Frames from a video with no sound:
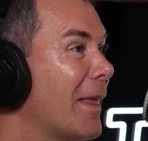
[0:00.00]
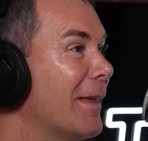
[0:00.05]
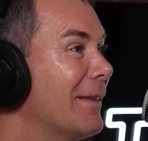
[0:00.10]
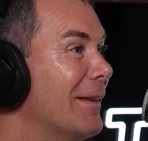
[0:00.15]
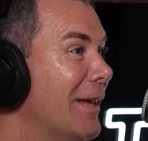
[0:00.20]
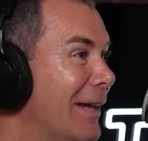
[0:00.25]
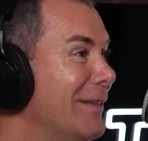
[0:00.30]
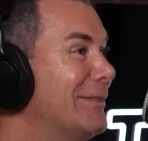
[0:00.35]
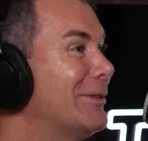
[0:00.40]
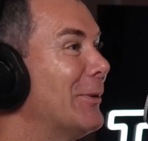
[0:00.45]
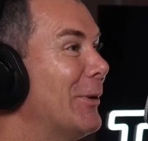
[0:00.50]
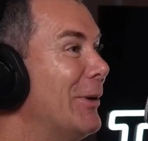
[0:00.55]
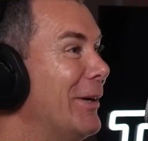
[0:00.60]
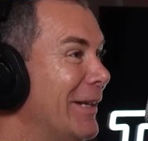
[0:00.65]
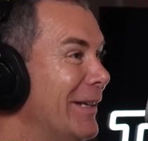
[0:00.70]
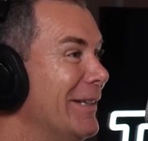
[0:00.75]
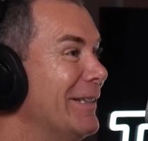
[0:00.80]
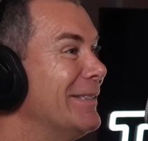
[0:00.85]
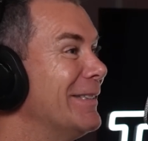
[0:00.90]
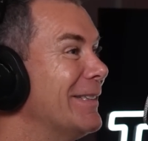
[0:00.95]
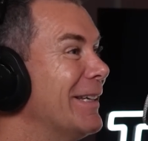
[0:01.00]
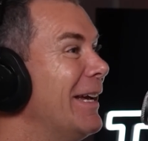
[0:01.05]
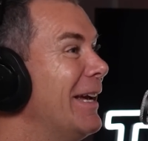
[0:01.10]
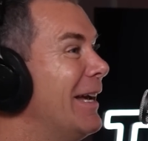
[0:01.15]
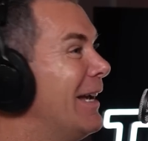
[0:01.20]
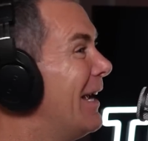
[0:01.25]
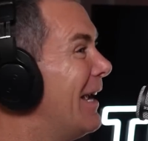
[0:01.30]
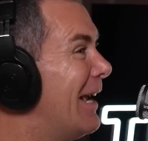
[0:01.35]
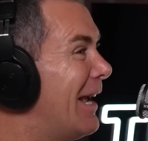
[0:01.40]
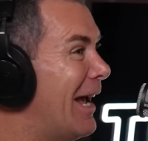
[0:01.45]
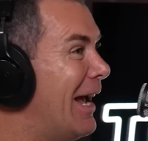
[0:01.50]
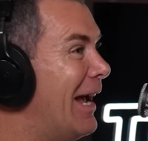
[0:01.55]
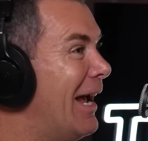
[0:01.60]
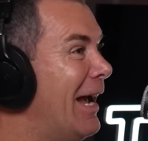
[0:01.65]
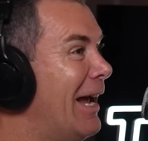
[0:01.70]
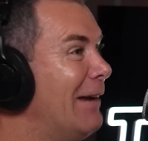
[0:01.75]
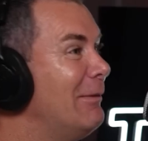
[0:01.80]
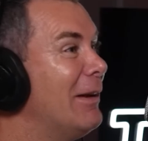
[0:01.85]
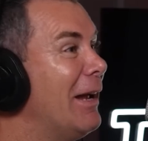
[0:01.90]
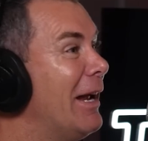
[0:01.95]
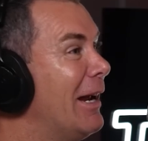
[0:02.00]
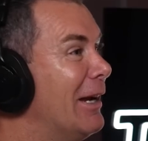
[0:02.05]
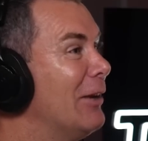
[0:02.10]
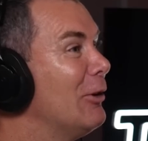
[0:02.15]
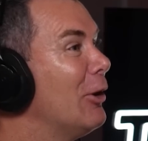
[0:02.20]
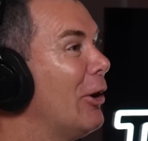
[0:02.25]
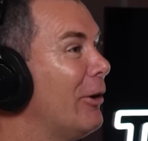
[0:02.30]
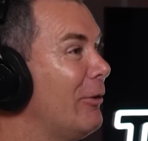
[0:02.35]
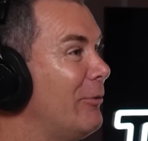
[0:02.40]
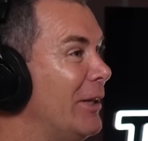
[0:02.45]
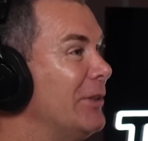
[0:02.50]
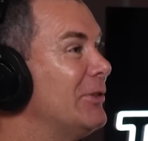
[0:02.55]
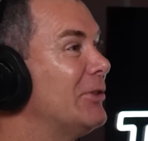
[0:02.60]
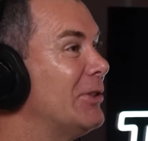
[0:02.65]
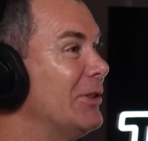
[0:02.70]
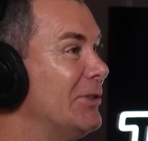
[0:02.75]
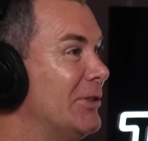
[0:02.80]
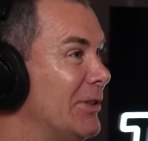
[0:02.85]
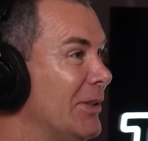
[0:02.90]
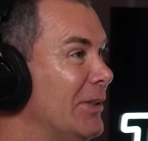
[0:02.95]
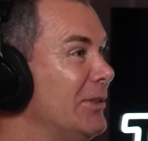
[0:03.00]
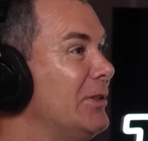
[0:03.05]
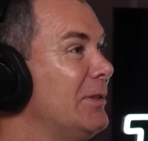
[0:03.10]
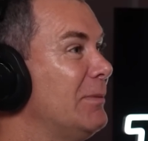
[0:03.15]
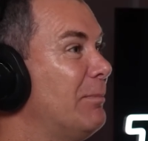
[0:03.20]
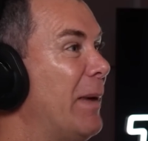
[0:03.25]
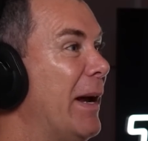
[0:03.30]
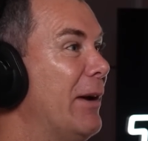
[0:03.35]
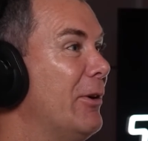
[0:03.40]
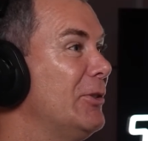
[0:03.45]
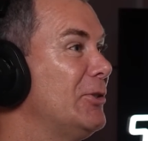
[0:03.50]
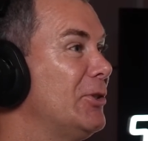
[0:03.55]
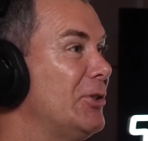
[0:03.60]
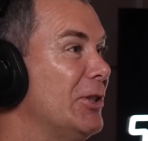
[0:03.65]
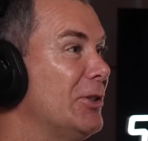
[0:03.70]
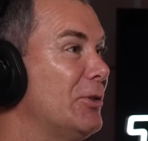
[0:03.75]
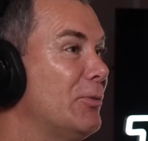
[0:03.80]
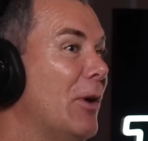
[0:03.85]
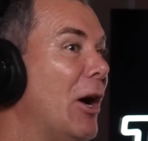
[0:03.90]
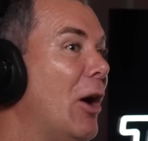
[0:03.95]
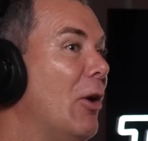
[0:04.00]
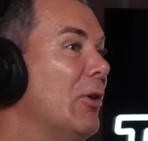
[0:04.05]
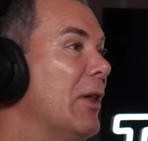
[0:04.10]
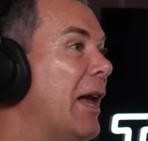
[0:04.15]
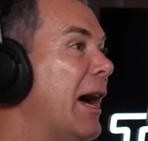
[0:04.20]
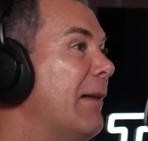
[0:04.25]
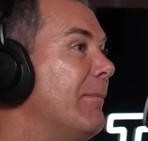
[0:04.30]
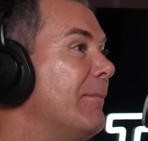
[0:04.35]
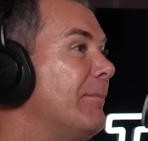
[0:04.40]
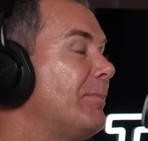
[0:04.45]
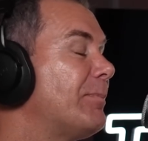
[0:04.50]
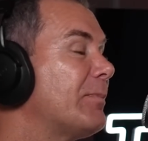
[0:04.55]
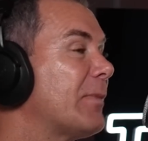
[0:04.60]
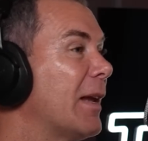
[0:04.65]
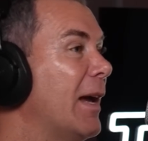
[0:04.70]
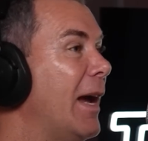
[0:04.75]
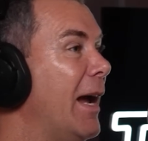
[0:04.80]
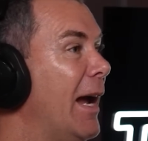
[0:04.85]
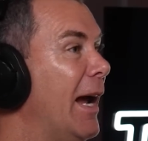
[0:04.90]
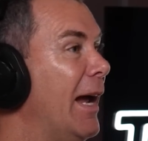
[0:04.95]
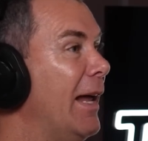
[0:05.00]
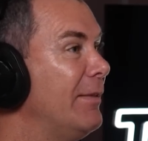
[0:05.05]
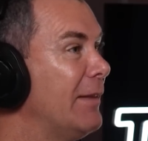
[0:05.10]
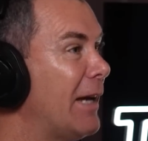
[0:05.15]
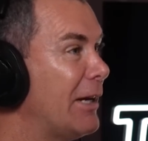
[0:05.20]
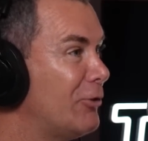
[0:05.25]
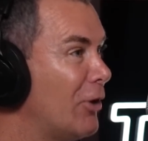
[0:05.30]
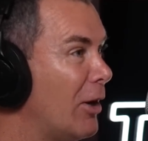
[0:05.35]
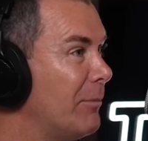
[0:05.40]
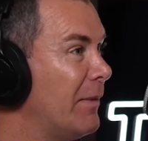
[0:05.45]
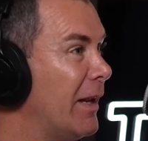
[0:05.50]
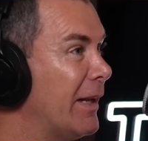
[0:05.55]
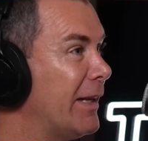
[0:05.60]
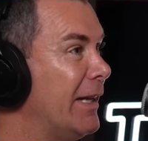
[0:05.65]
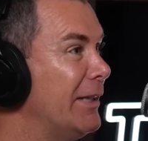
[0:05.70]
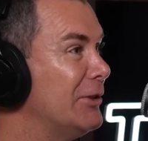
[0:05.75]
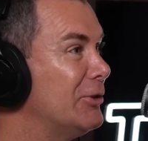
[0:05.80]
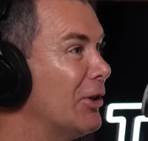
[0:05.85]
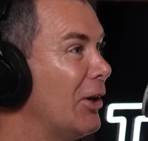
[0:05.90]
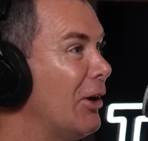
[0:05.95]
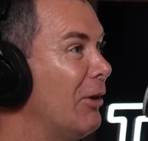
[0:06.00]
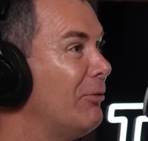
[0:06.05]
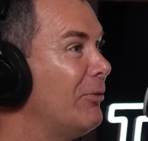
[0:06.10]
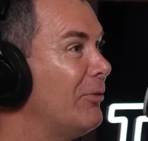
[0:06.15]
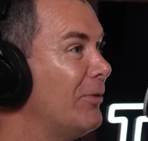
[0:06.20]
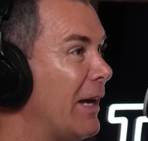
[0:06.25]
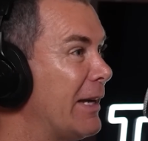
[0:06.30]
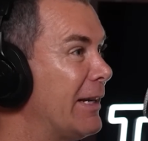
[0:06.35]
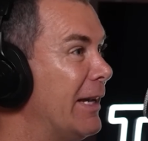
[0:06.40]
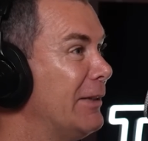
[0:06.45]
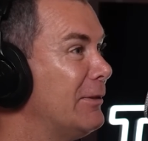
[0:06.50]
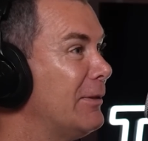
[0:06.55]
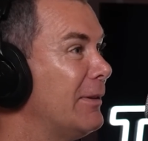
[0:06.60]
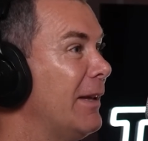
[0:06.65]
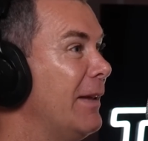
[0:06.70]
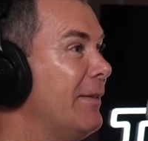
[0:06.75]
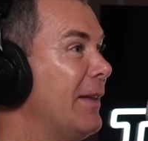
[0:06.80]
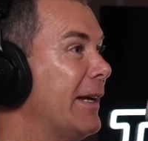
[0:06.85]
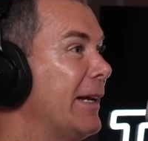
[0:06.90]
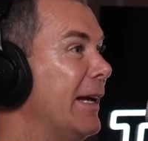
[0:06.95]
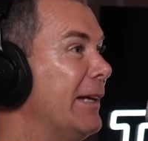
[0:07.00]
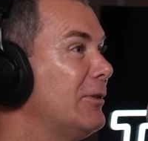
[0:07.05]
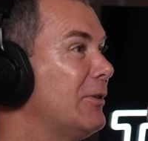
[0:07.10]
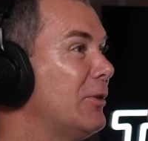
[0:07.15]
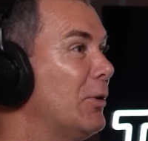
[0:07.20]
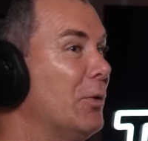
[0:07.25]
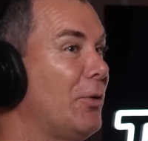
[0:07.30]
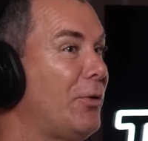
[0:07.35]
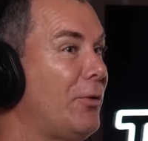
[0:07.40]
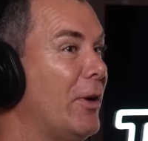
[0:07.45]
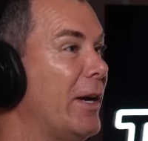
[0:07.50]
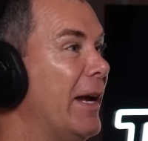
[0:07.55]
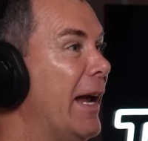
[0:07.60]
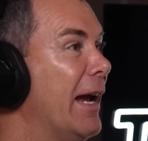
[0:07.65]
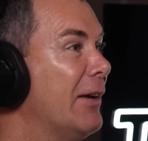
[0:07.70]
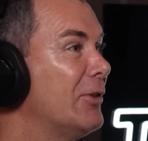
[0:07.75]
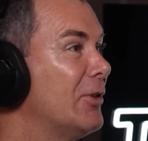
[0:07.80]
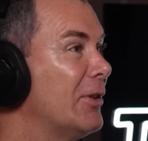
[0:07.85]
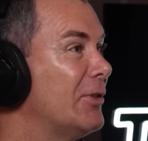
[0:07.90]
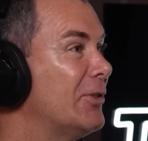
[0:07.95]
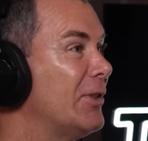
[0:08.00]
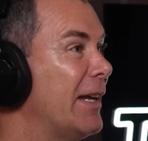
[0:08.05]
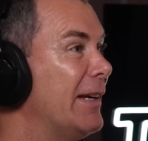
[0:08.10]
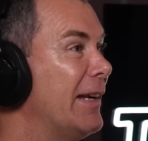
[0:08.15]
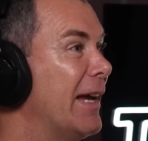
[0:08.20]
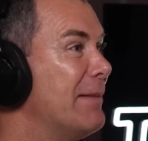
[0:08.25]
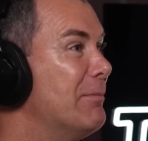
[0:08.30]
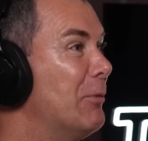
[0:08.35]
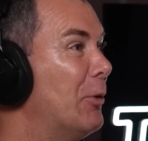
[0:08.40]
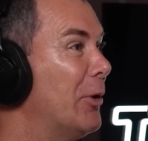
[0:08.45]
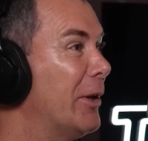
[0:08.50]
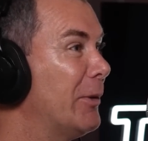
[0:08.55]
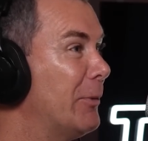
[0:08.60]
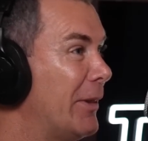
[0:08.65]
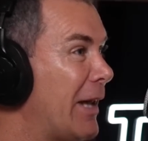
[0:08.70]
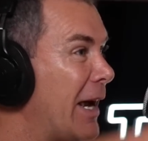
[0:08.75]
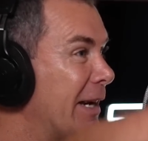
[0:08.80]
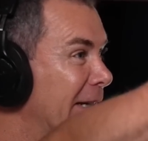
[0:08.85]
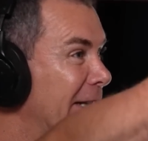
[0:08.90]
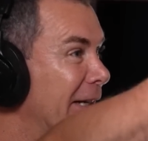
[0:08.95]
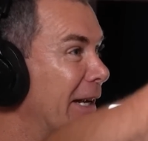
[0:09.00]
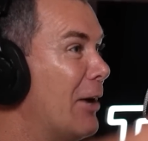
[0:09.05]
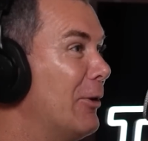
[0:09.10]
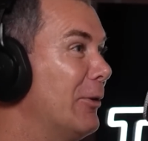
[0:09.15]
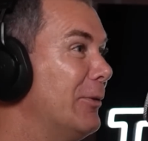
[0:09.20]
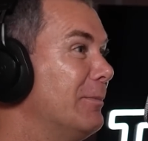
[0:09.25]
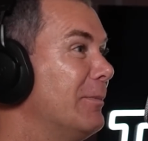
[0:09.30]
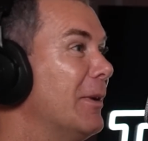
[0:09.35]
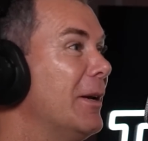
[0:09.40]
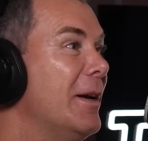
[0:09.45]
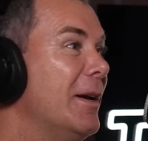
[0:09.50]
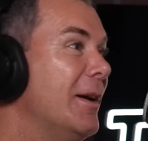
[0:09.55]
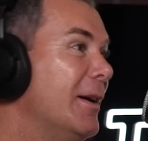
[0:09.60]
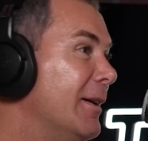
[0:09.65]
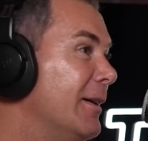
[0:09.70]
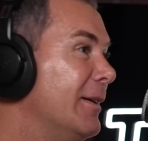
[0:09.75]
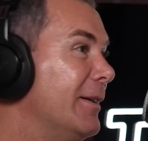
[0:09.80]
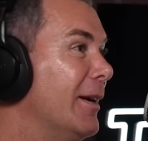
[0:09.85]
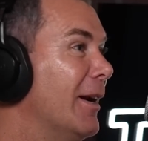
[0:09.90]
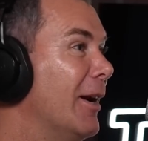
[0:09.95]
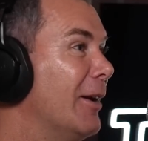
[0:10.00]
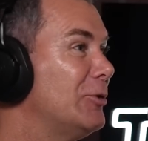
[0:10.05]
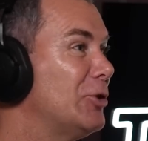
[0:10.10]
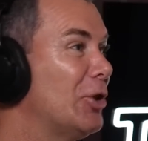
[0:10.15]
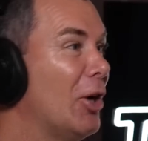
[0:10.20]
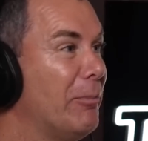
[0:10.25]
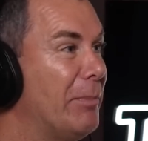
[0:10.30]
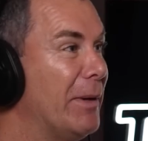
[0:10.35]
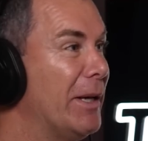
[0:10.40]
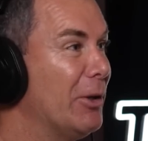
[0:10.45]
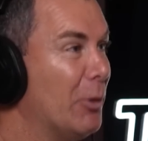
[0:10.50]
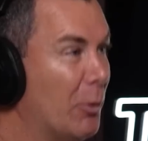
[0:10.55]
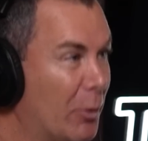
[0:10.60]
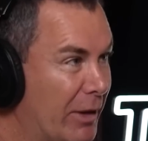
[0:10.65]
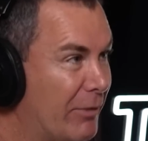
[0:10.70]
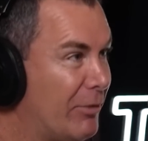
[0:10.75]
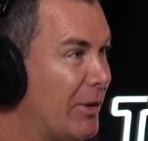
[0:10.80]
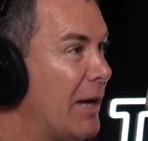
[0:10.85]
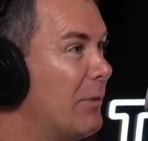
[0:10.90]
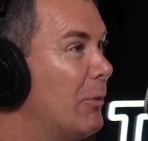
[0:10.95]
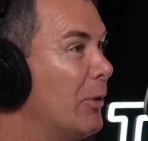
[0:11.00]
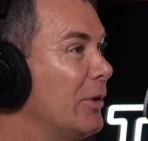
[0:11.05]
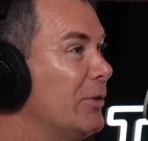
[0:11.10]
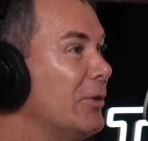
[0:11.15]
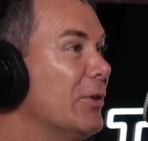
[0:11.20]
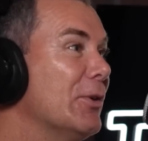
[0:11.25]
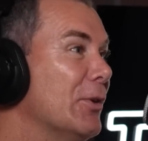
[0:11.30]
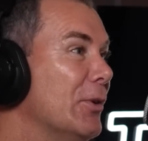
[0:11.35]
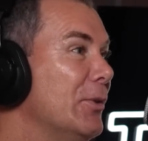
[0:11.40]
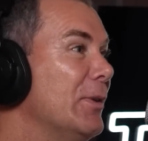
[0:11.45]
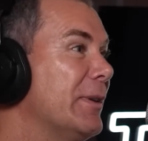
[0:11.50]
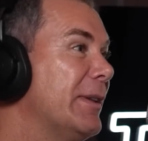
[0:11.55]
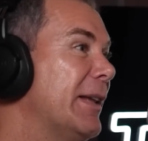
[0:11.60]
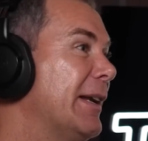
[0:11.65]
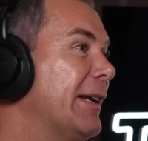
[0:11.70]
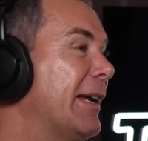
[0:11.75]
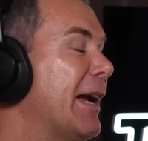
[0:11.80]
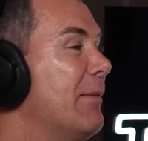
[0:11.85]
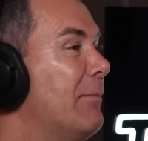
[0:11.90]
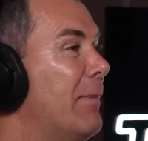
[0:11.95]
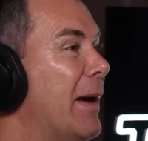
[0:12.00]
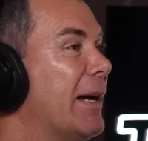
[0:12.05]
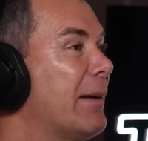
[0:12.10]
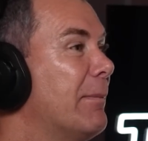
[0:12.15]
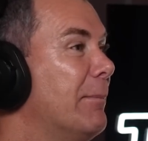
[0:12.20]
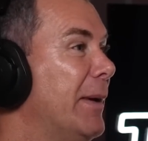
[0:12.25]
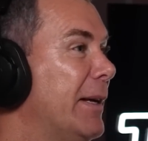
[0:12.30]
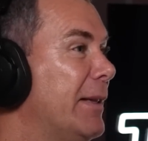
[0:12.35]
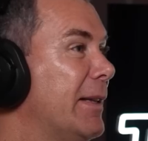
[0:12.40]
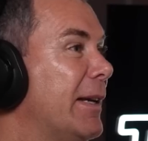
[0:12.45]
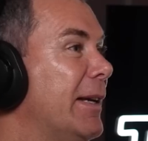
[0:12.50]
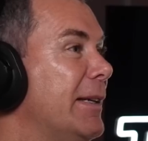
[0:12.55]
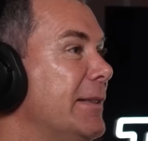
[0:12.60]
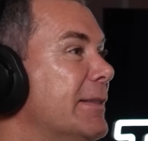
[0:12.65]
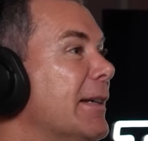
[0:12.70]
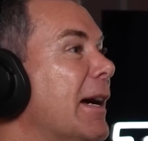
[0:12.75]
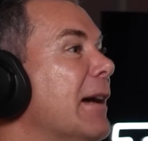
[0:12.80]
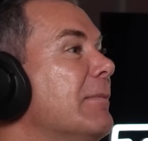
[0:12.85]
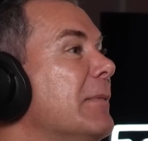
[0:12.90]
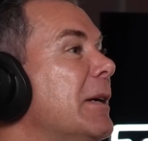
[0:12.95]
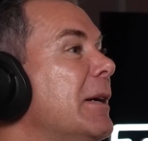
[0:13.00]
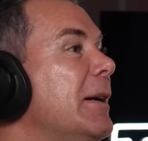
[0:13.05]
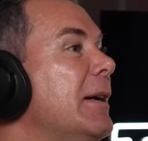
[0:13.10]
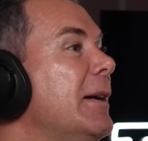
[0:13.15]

That's what it is. And in a lot of instances, parents just roll up and they drop their kids off. They get 2 or 3 hours on a Saturday morning where they can go and, shopping or whatever they want to do, and then come back and pick the kids up.